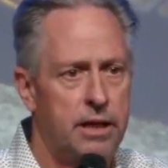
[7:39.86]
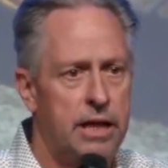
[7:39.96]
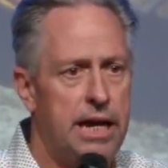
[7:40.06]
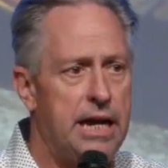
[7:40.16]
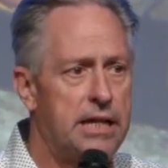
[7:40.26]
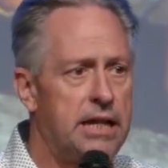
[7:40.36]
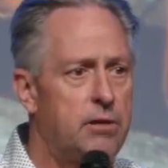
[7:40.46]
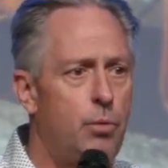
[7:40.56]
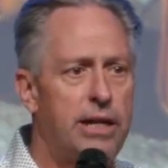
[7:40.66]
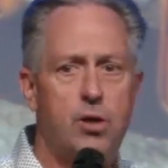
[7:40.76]
and,
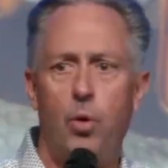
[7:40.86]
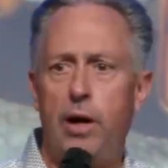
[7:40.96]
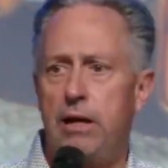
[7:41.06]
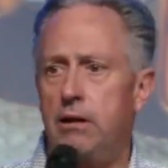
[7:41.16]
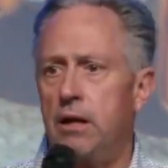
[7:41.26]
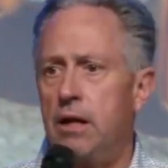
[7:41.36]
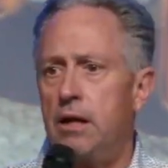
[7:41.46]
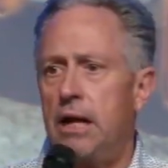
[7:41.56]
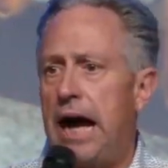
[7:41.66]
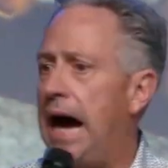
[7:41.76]
and we quit.
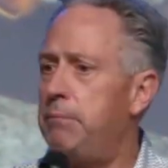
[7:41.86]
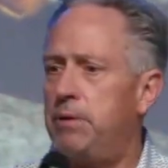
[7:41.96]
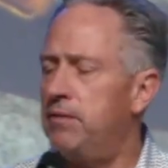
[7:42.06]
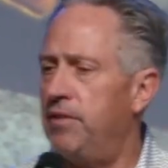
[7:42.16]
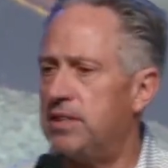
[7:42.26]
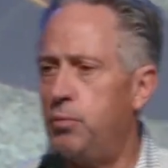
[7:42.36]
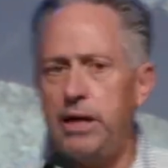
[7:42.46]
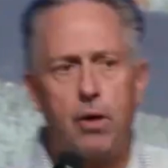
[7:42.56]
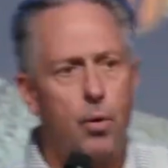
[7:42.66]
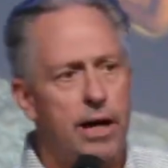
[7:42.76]
I'm convinced we
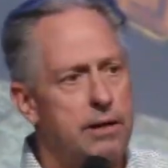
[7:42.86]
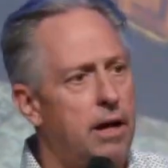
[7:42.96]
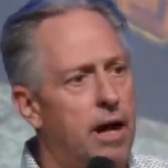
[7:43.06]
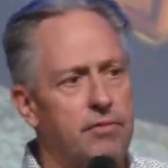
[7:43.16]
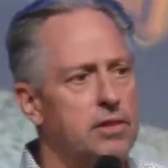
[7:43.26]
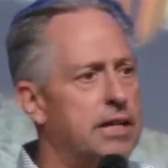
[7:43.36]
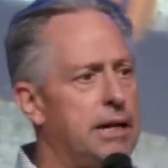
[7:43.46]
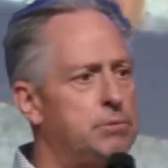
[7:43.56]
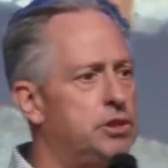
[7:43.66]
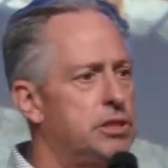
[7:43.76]
quit
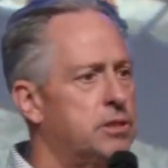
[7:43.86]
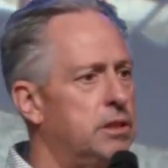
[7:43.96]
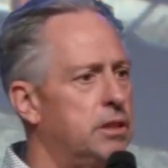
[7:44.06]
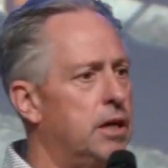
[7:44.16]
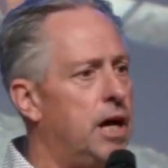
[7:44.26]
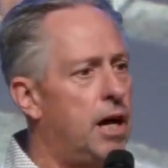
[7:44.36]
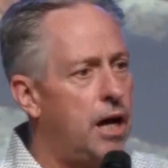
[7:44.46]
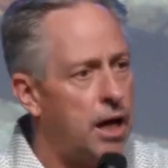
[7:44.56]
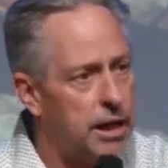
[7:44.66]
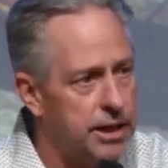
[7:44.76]
oftentimes just
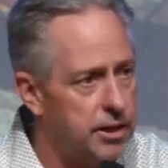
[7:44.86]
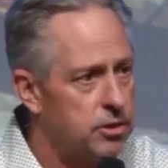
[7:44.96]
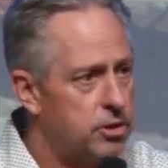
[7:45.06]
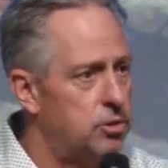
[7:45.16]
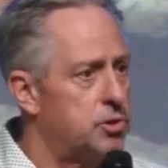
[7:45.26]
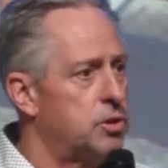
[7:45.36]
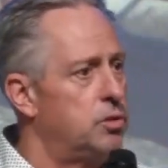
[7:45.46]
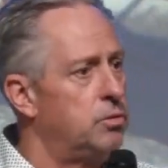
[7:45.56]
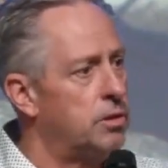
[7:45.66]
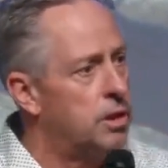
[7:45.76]
a year too
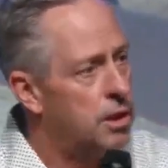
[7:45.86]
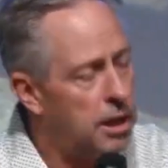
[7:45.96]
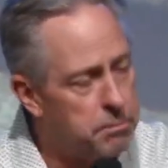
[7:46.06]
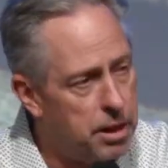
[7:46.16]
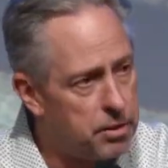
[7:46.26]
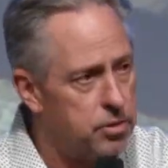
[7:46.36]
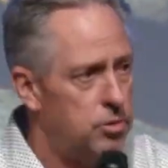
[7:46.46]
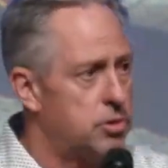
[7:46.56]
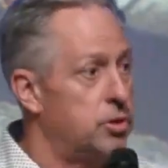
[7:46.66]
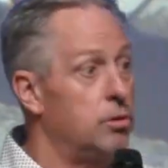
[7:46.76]
soon, a month
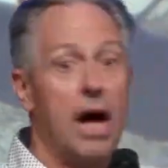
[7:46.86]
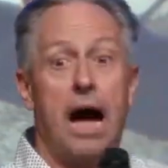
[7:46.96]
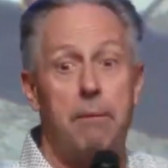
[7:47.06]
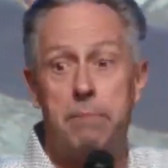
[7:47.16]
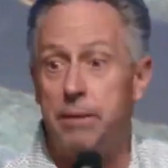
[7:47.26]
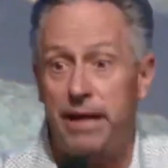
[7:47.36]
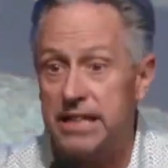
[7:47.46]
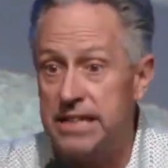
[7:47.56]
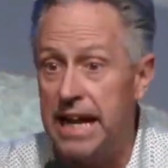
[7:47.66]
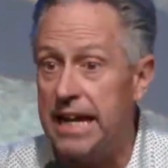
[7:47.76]
too soon, maybe a
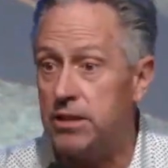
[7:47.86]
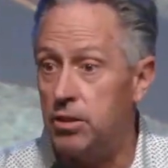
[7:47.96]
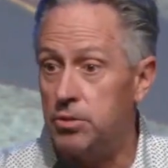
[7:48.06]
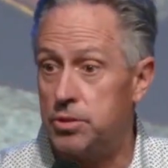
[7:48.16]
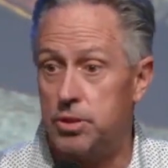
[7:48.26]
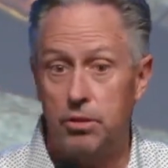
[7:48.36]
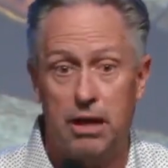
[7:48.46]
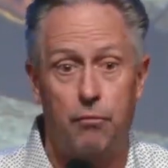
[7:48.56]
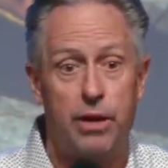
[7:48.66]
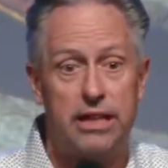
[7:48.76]
day too soon.
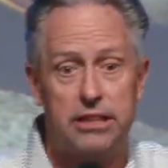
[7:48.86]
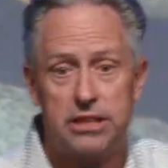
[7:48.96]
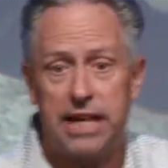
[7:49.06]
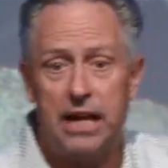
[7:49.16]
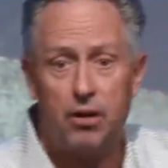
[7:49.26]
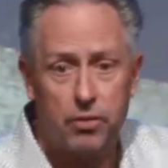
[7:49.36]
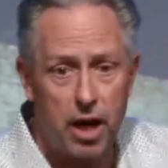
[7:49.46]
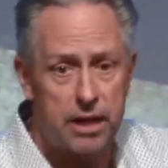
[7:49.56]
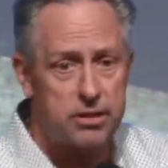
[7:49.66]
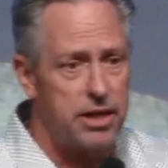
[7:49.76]
If we'd have just held
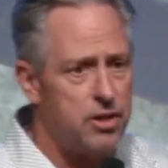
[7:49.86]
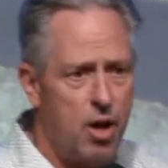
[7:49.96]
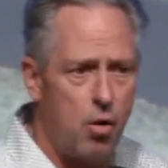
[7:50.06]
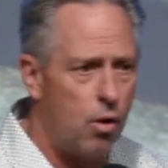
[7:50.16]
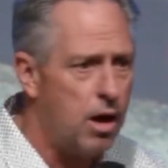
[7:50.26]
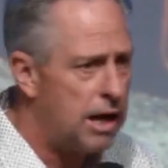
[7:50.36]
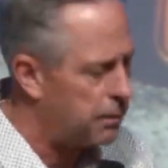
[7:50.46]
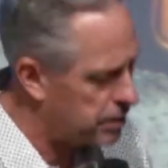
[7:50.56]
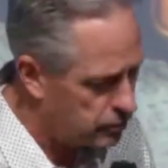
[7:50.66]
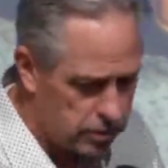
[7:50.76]
on and said, No,
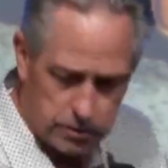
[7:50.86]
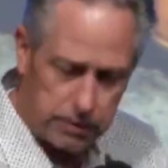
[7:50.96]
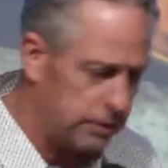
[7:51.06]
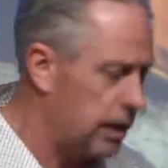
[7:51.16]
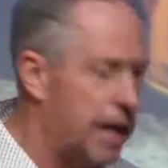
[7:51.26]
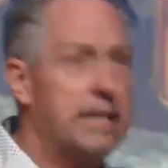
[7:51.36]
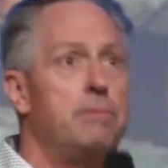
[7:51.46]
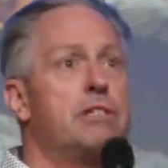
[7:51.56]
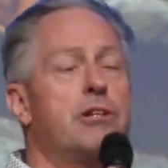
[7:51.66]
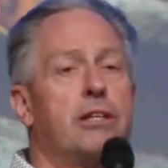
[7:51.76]
I'm going to, God, give
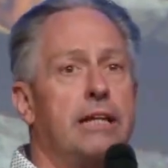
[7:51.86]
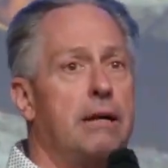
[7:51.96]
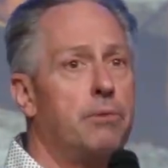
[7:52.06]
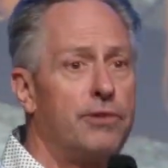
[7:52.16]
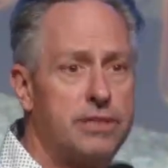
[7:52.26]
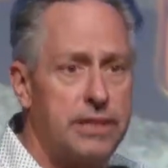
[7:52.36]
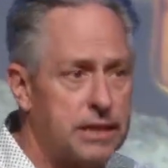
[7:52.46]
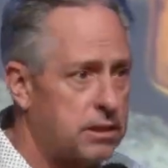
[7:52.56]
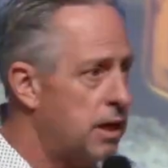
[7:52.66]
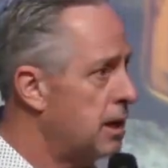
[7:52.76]
me strength today. I'm going to
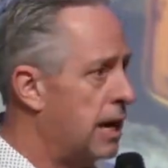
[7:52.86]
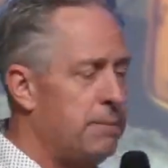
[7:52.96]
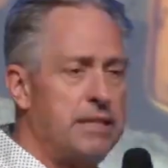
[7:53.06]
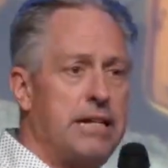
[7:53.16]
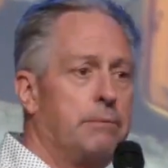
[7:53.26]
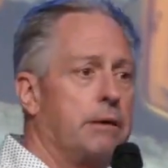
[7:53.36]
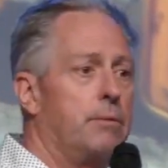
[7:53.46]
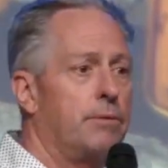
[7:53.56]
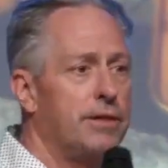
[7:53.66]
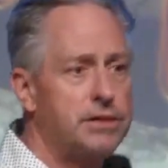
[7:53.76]
resist. I'm being tempted. I'm
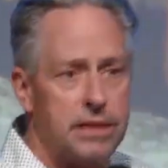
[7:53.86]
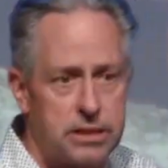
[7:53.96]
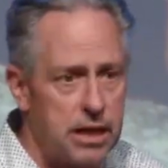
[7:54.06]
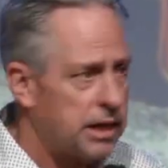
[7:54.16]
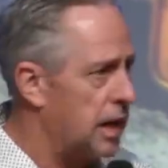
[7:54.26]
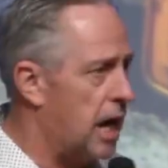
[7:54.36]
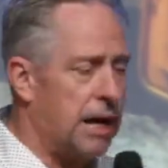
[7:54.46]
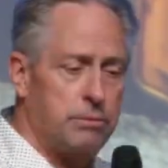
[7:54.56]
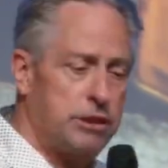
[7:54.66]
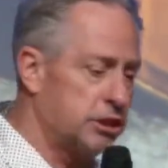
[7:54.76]
going to resist. God,
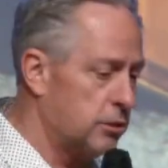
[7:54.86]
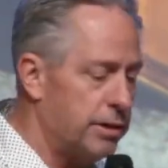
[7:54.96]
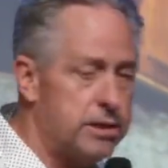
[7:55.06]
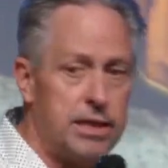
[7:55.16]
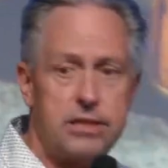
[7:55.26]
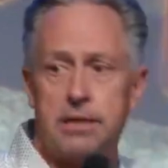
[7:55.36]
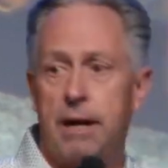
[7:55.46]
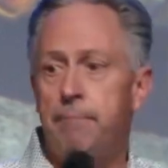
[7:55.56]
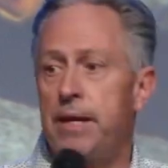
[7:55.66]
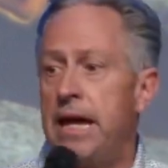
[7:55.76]
I'm just going to
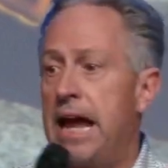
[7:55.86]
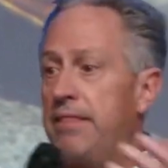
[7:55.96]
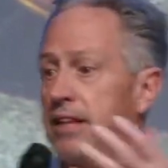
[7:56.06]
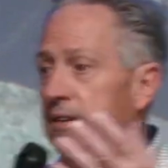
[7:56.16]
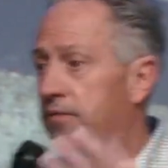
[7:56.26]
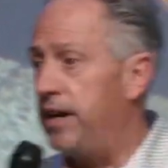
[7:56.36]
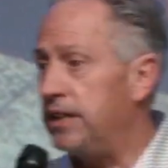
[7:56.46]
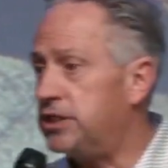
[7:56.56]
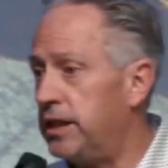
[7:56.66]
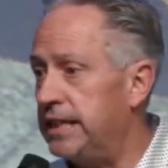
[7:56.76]
resist. And then
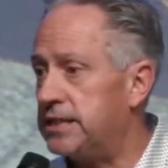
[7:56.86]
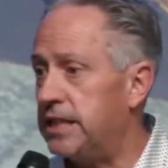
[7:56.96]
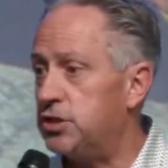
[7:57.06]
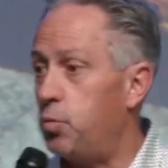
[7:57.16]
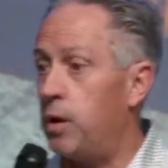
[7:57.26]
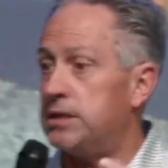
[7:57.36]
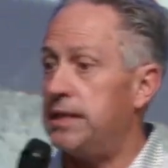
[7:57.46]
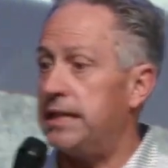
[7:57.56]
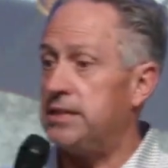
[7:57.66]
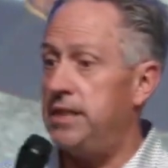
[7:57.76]
eventually it says, Once
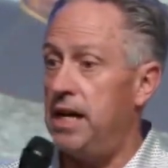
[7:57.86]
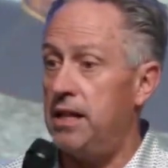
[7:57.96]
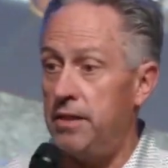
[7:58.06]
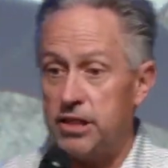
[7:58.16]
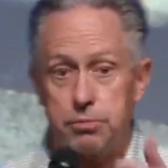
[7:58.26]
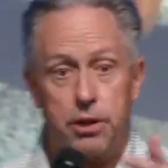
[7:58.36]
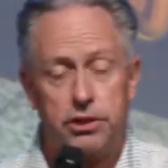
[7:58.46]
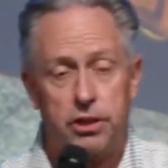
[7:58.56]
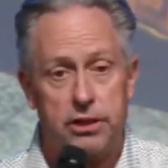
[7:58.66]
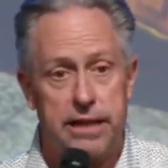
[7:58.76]
that's done, the
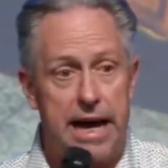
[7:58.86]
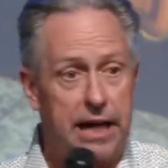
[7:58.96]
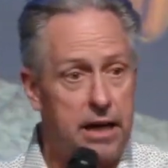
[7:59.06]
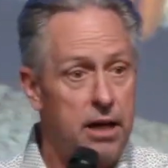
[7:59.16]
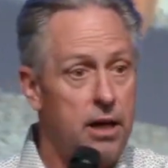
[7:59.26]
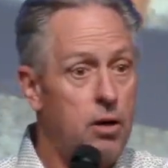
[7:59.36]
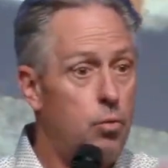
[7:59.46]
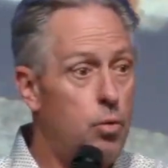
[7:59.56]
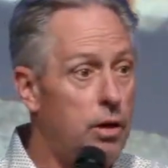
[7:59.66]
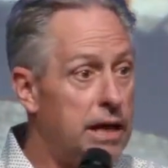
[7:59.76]
spiritual attack
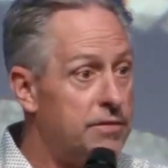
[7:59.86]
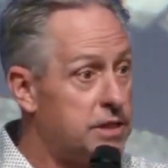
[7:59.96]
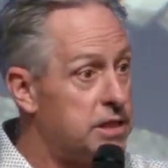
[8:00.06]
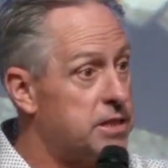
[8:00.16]
will leave. It says,